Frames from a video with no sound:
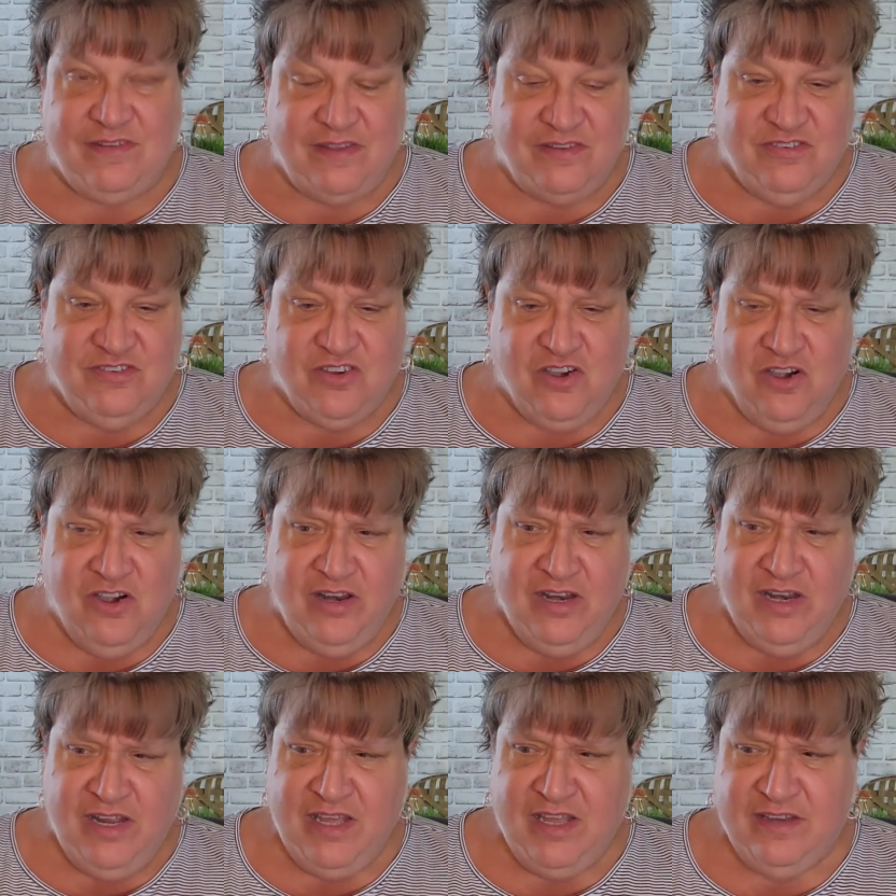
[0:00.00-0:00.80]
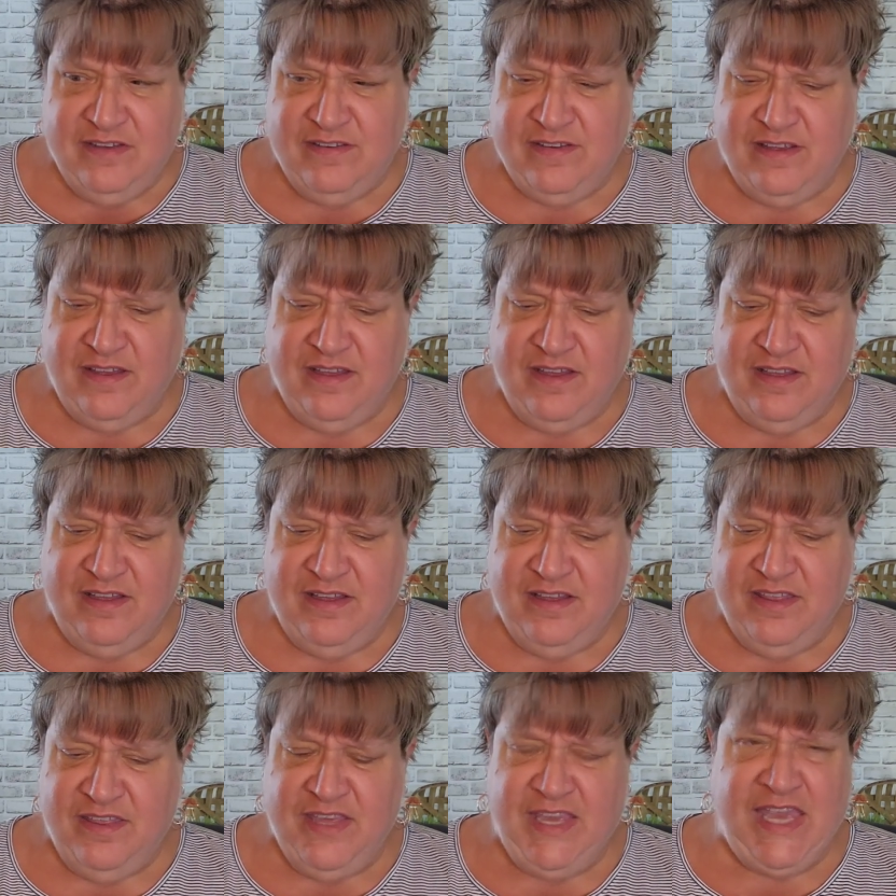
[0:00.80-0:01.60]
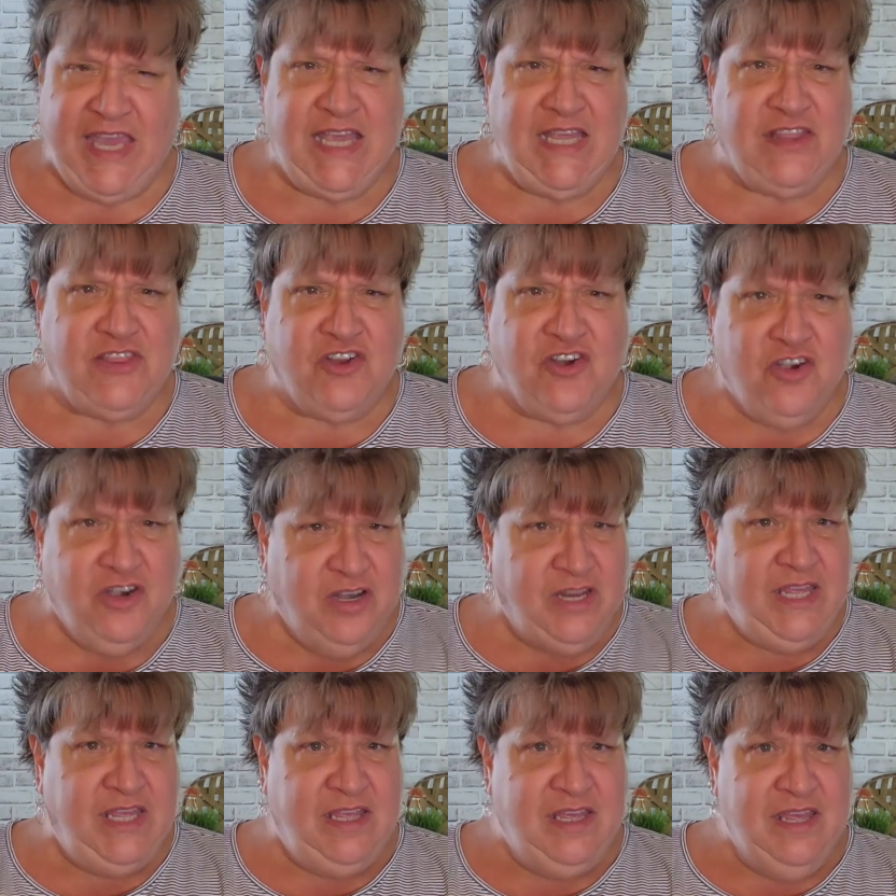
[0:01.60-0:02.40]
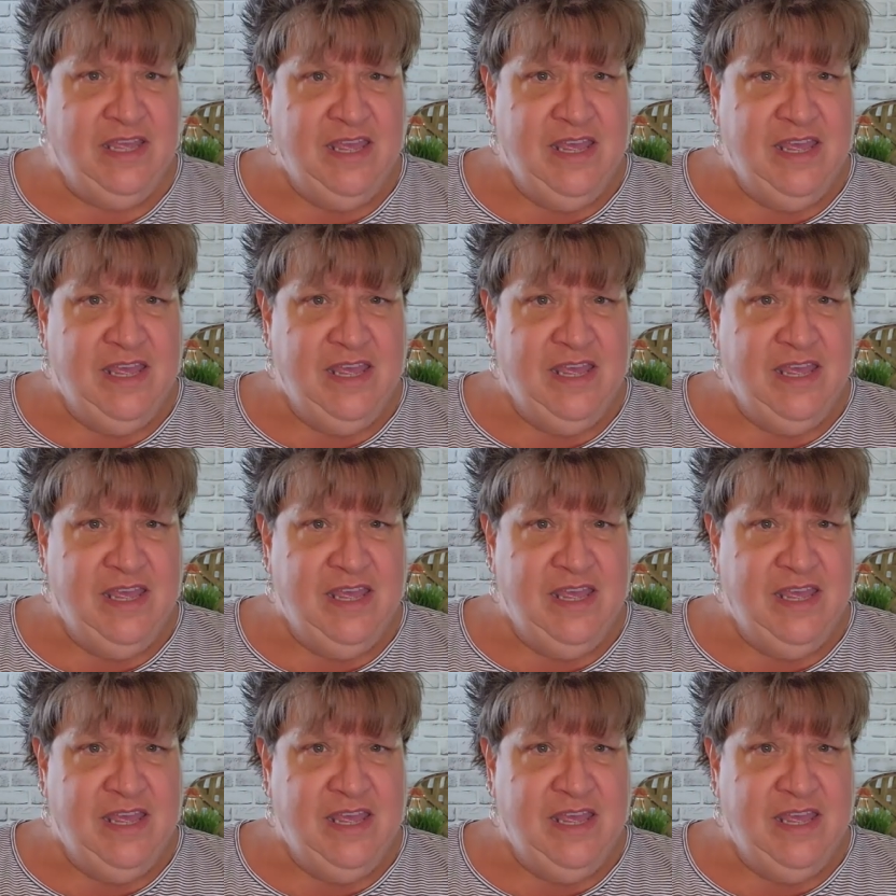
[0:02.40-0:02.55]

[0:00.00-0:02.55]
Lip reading: I started at, I think 8:30,